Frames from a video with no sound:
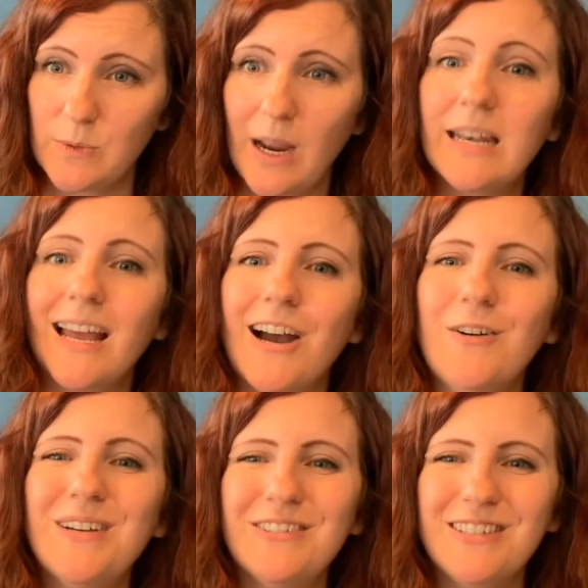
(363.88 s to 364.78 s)
right
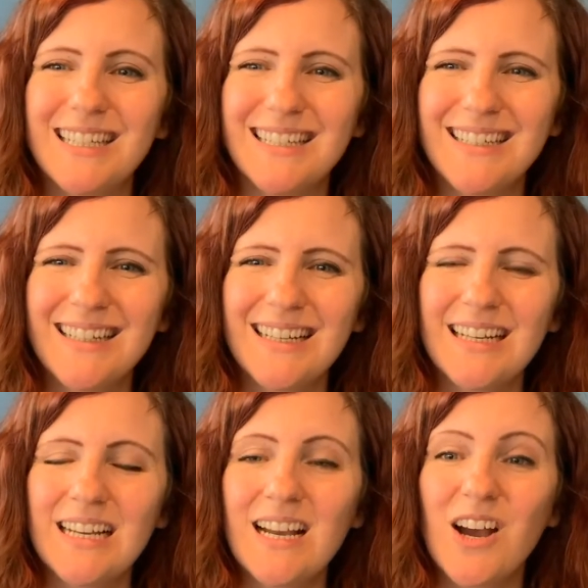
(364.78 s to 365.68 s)
now if needed.
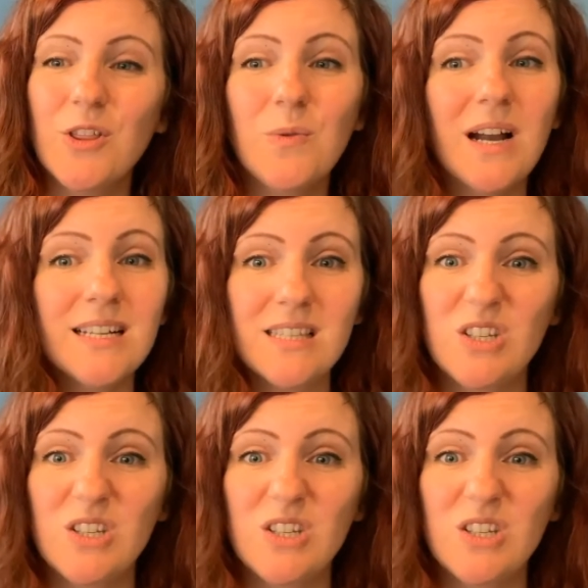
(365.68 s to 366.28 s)
Otherwise,